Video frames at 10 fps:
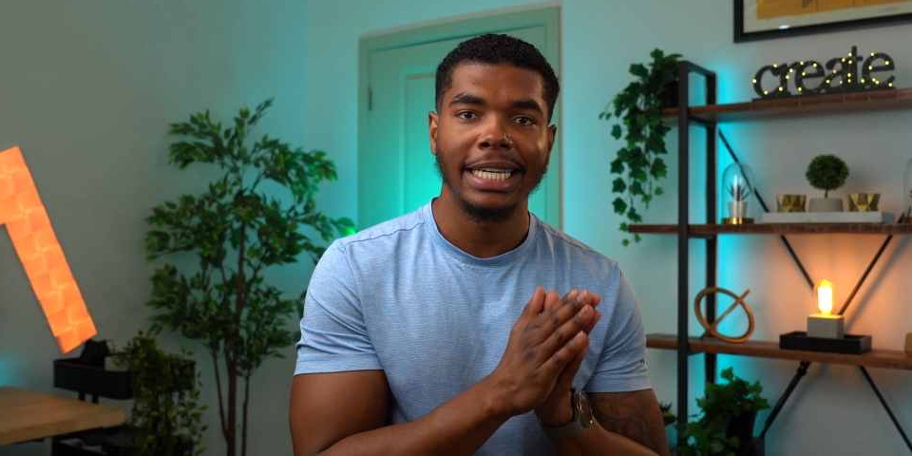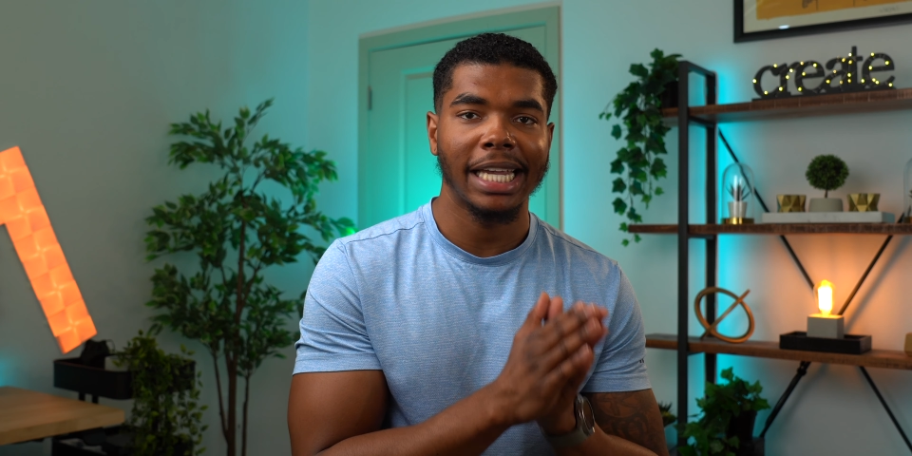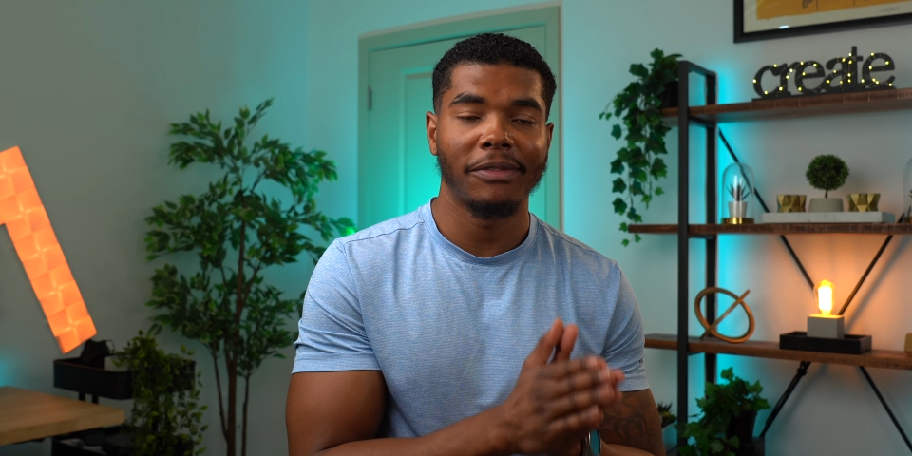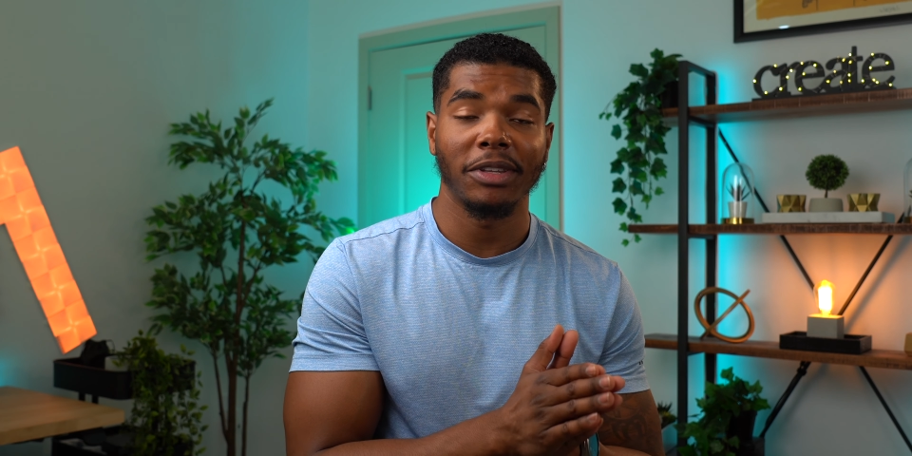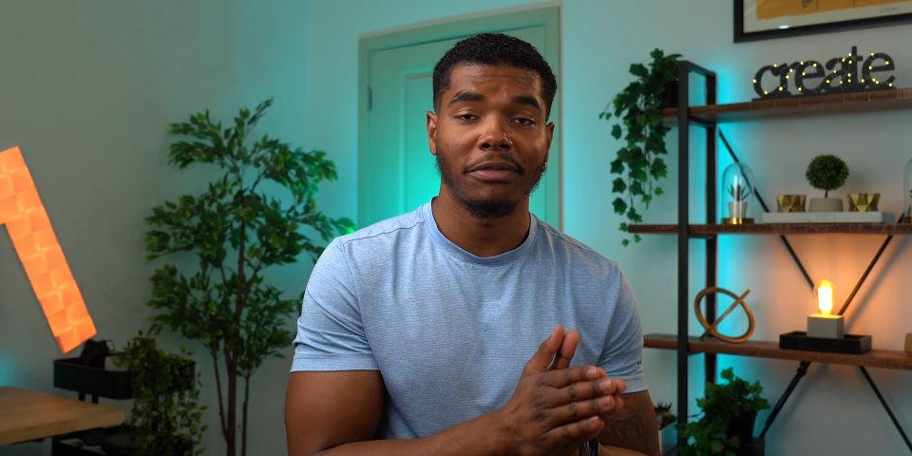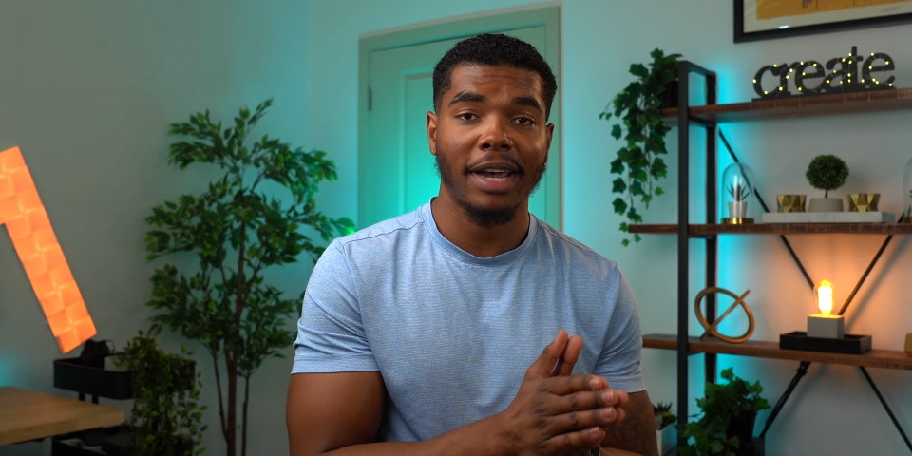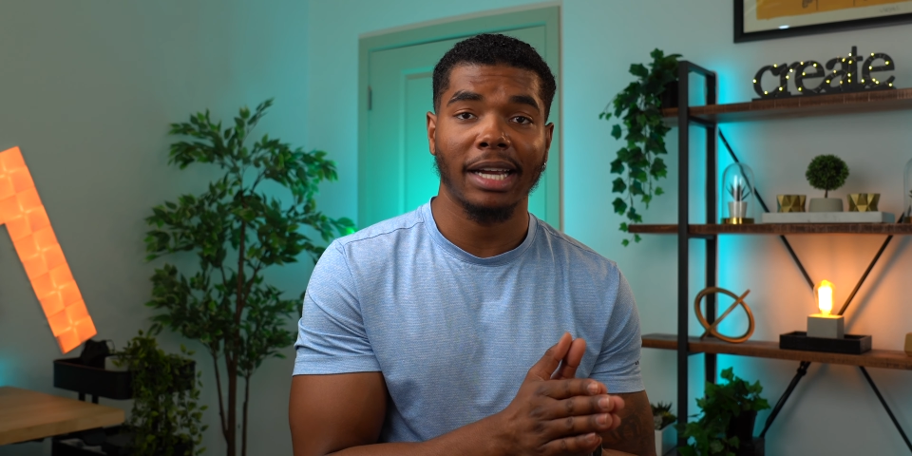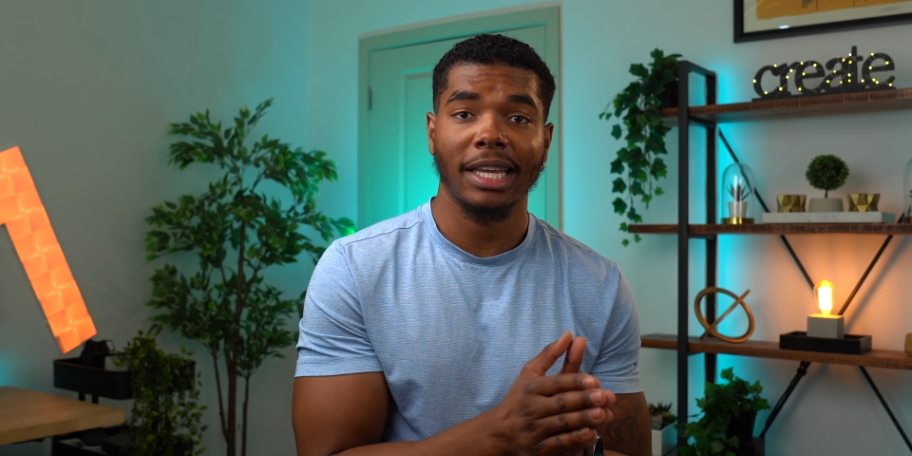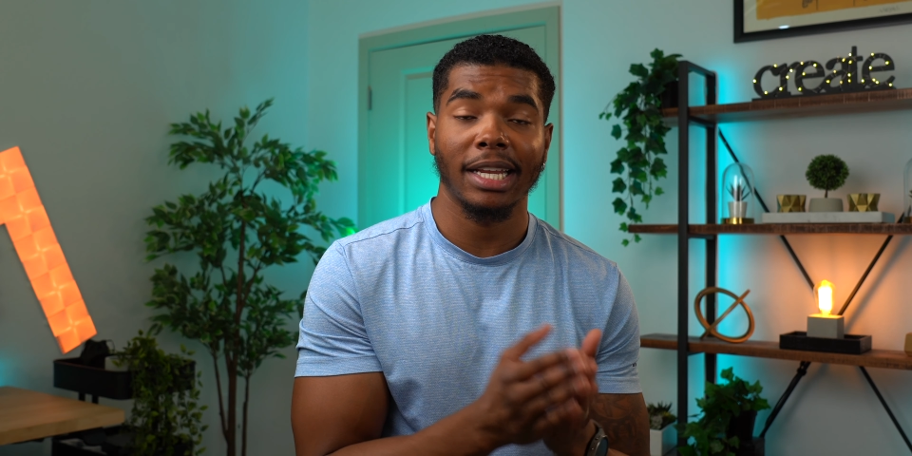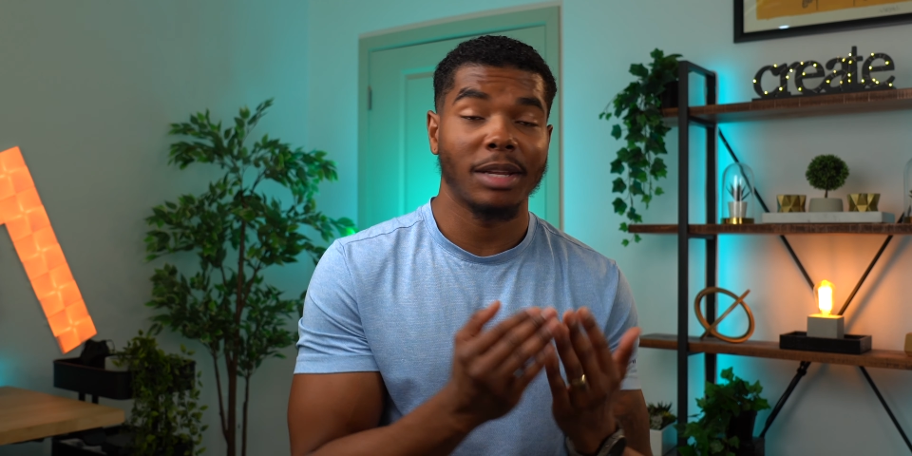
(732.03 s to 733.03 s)
given the
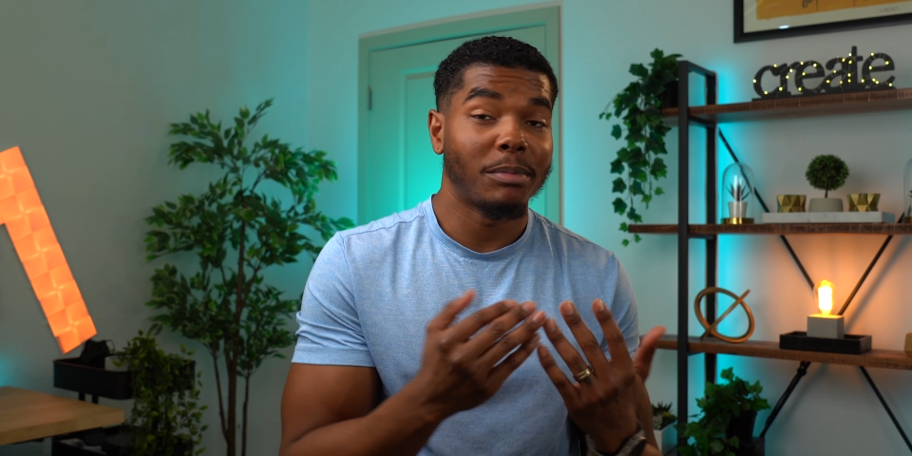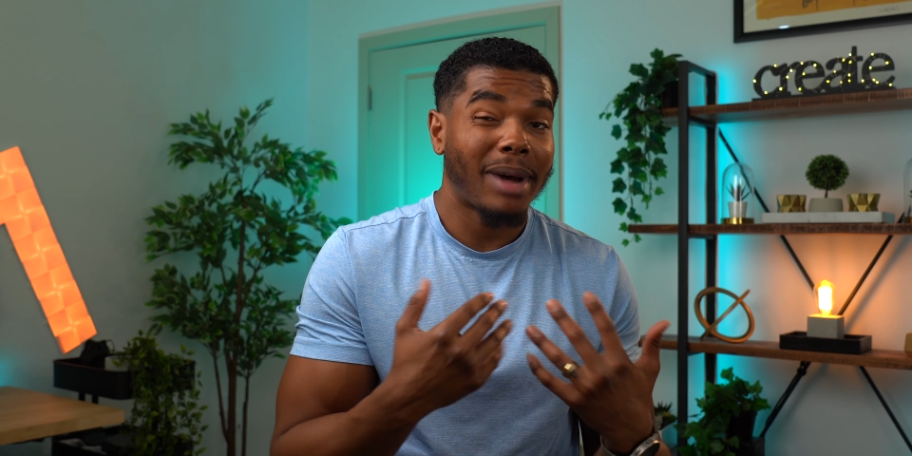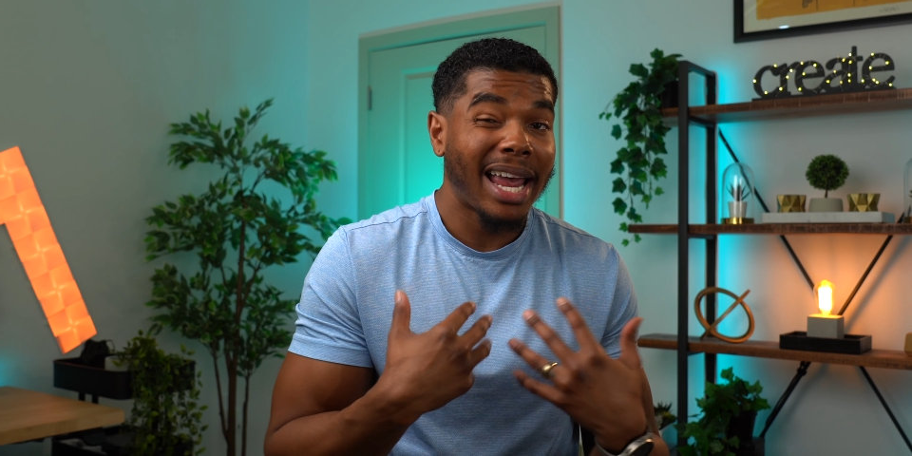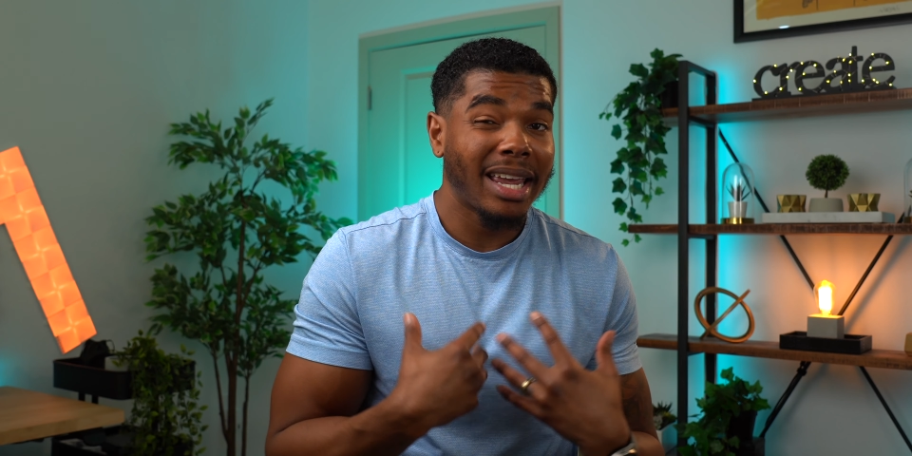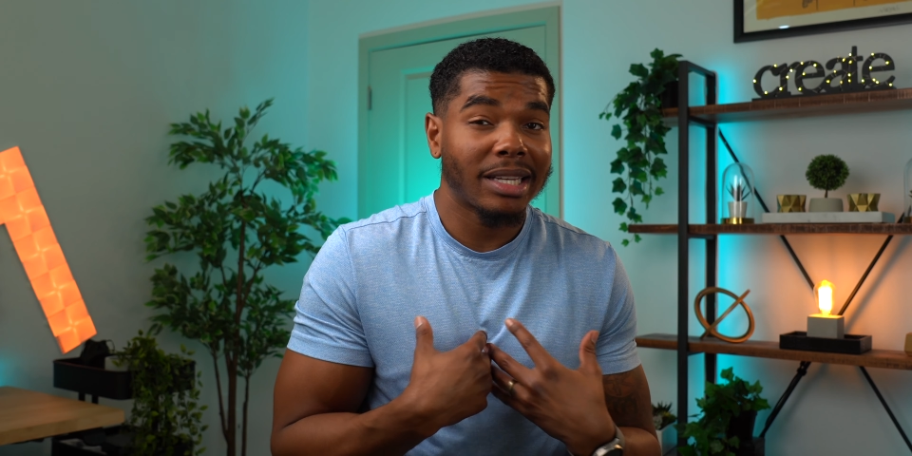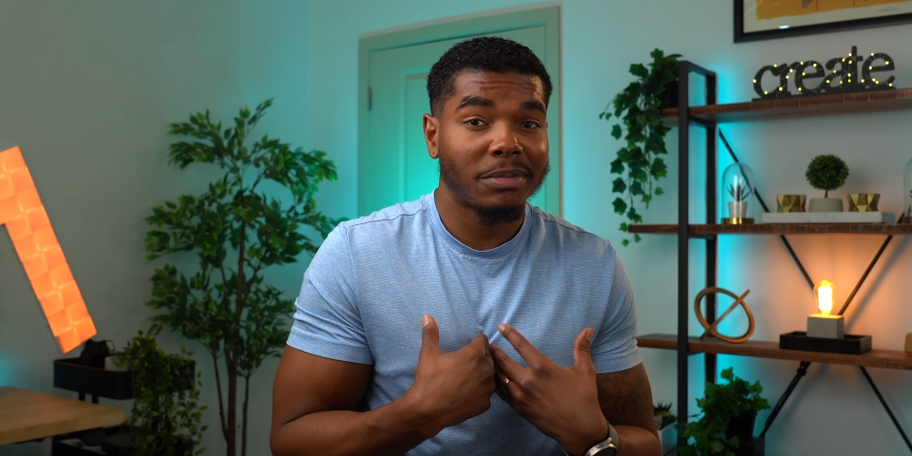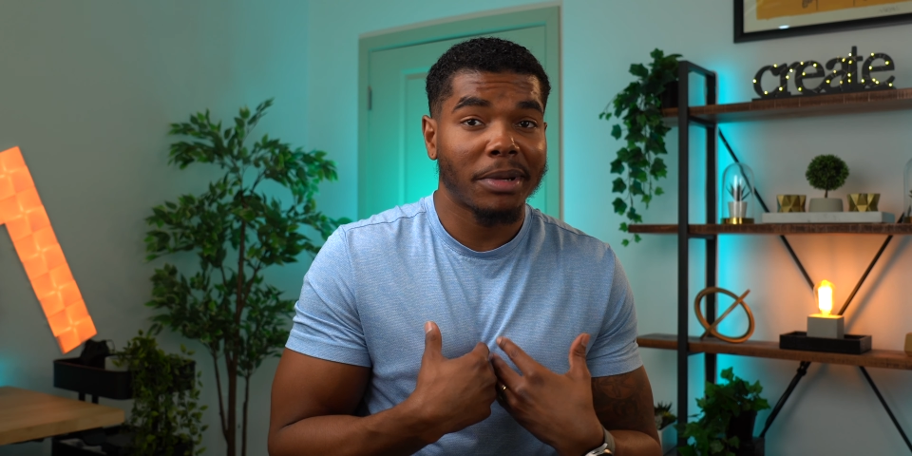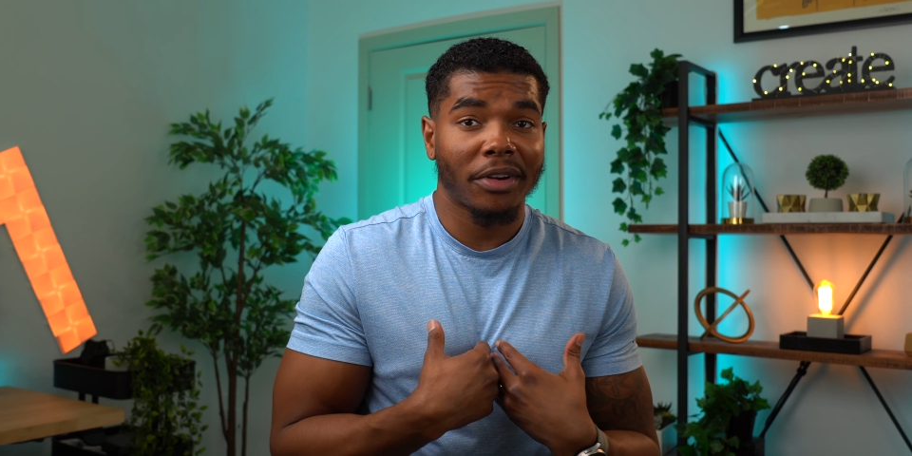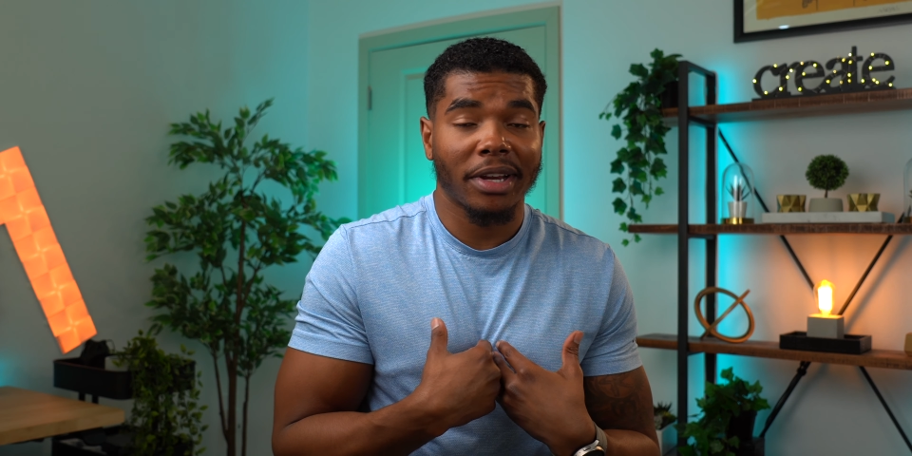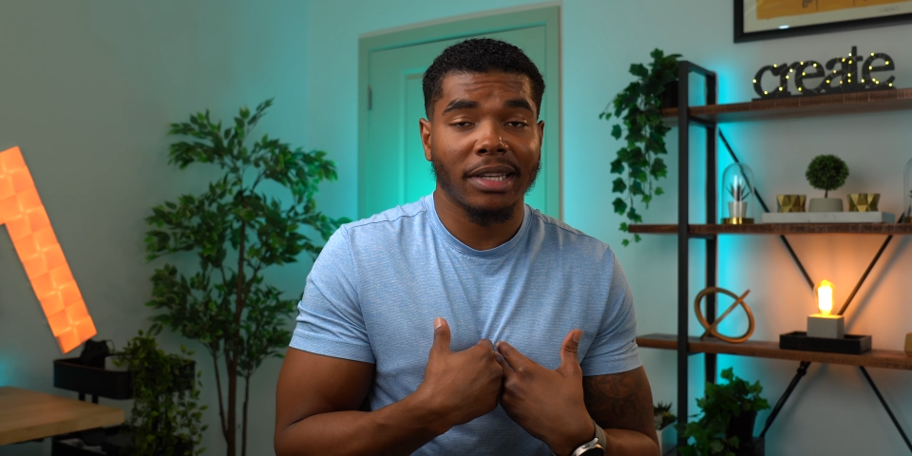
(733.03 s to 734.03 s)
fact that in my
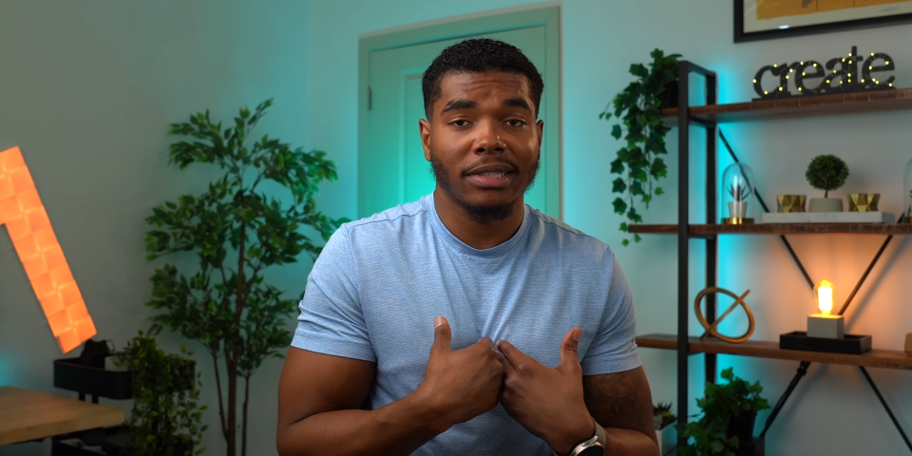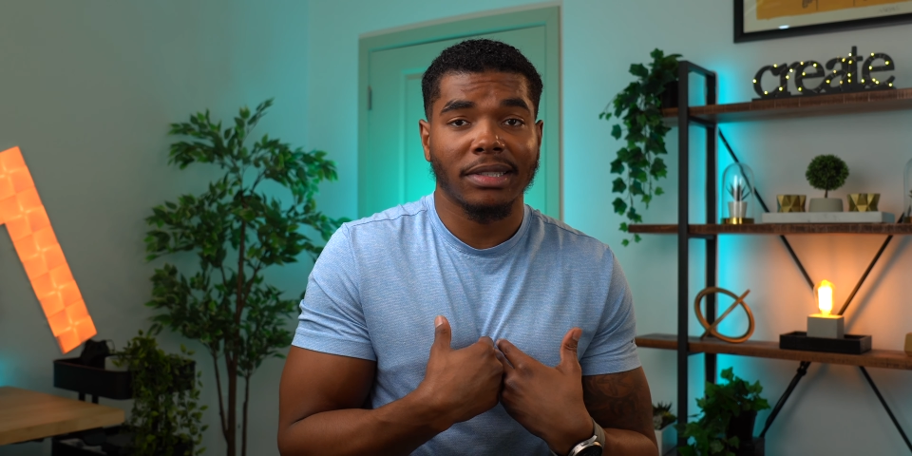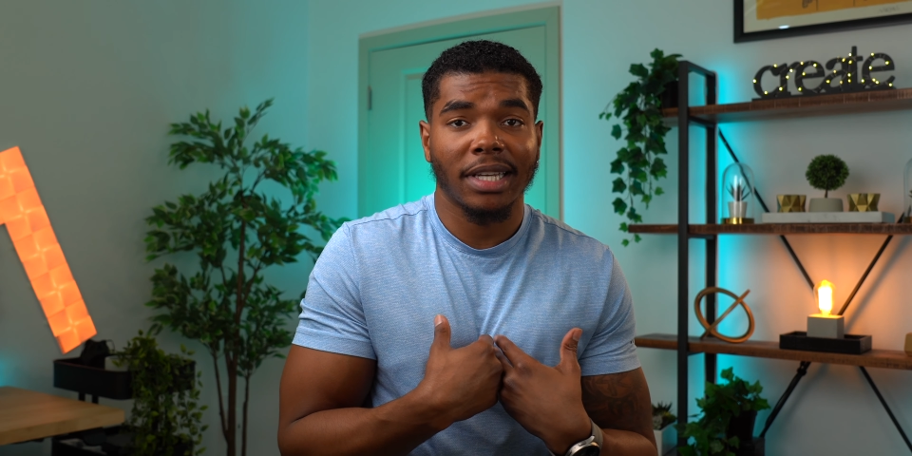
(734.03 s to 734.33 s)
experience,